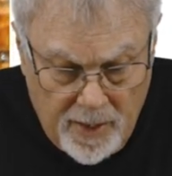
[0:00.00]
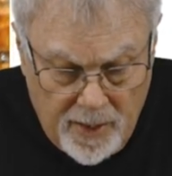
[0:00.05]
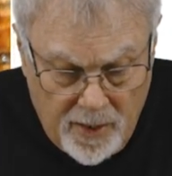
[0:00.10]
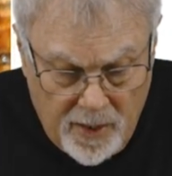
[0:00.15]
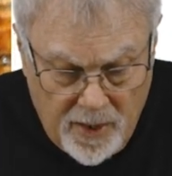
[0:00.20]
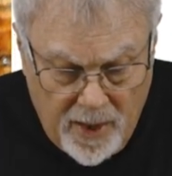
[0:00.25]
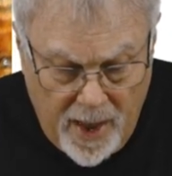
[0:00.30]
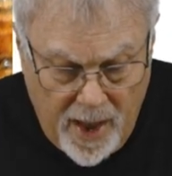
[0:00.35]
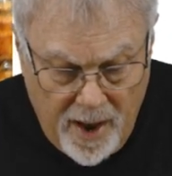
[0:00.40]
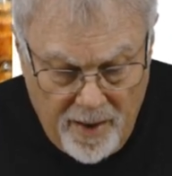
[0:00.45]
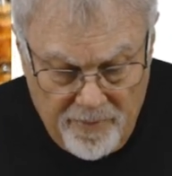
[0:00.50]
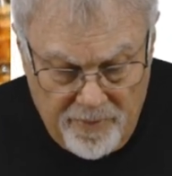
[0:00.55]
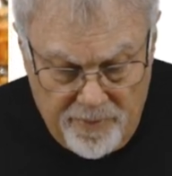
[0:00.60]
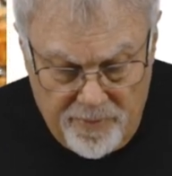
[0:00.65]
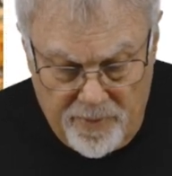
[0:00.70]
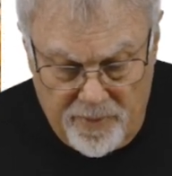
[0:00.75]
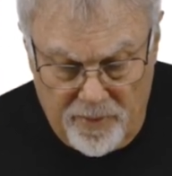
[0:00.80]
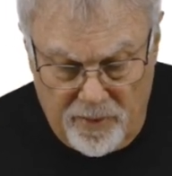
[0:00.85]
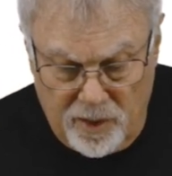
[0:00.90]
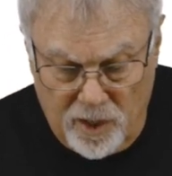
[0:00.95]
You have
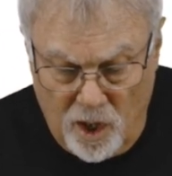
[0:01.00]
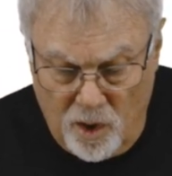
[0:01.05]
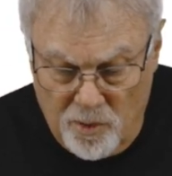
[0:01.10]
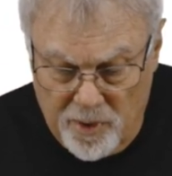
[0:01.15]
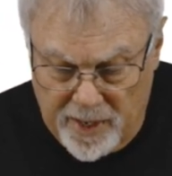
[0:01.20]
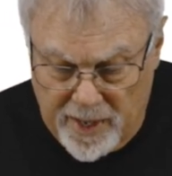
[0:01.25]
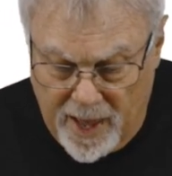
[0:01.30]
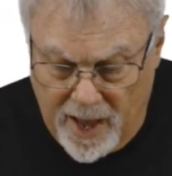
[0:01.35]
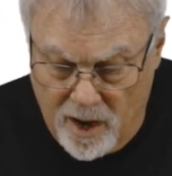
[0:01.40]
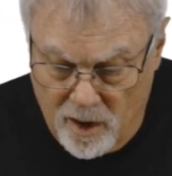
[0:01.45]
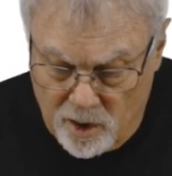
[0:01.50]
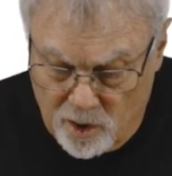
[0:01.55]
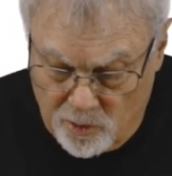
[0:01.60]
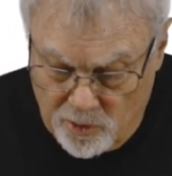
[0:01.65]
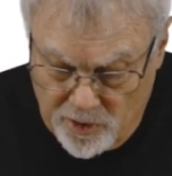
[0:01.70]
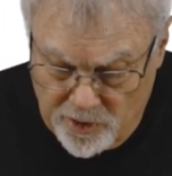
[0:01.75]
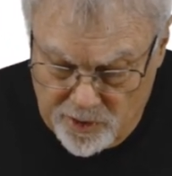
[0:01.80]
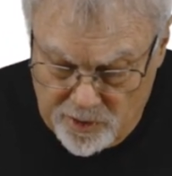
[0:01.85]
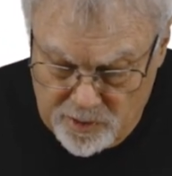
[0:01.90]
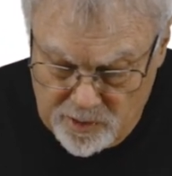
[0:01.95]
loading
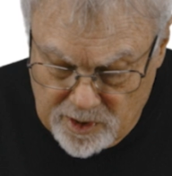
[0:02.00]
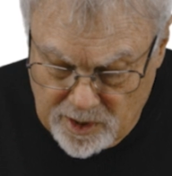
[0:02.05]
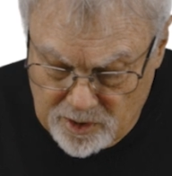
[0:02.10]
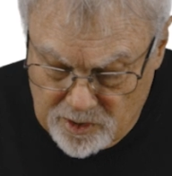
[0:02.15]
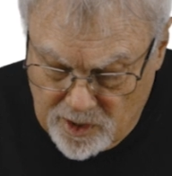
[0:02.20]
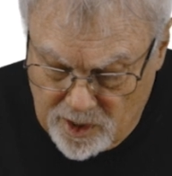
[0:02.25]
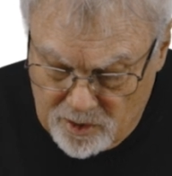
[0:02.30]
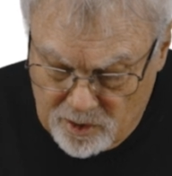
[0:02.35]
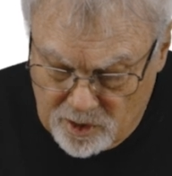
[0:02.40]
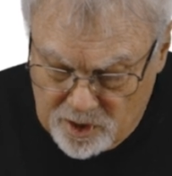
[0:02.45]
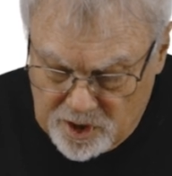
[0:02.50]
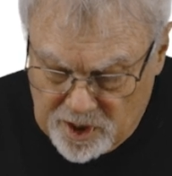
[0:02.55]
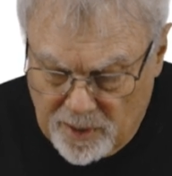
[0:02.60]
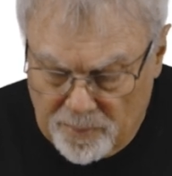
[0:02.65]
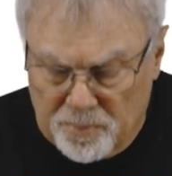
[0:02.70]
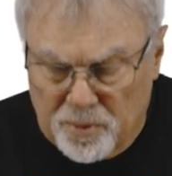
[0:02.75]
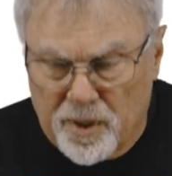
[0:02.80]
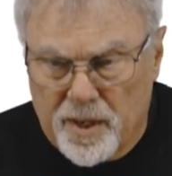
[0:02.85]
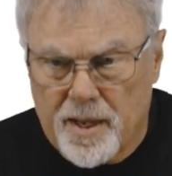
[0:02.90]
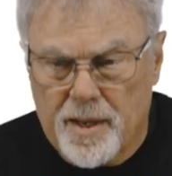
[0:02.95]
algorithms. These are
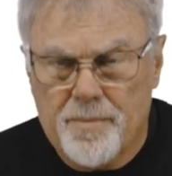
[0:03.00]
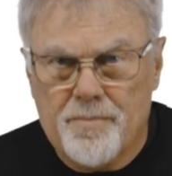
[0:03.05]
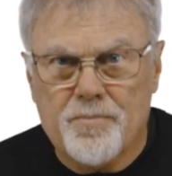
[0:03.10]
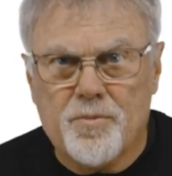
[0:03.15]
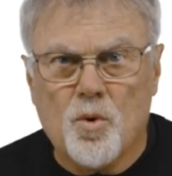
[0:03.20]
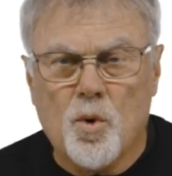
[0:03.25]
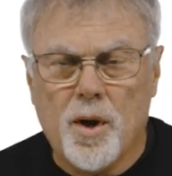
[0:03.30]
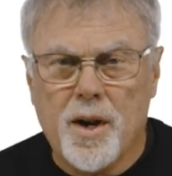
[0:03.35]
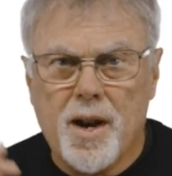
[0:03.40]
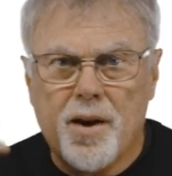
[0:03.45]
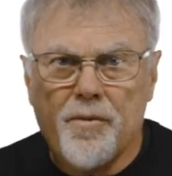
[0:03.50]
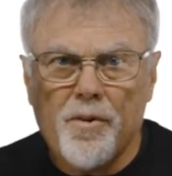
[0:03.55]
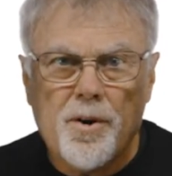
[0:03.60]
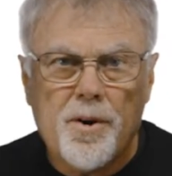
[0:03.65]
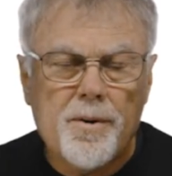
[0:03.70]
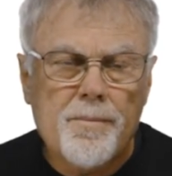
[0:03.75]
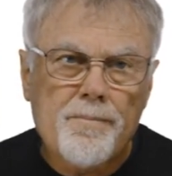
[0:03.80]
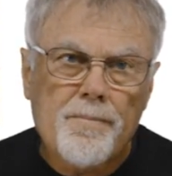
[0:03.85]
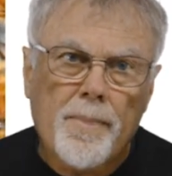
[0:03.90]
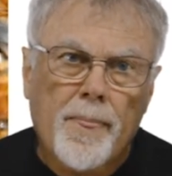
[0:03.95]
simply
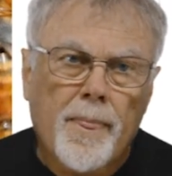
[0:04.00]
whatever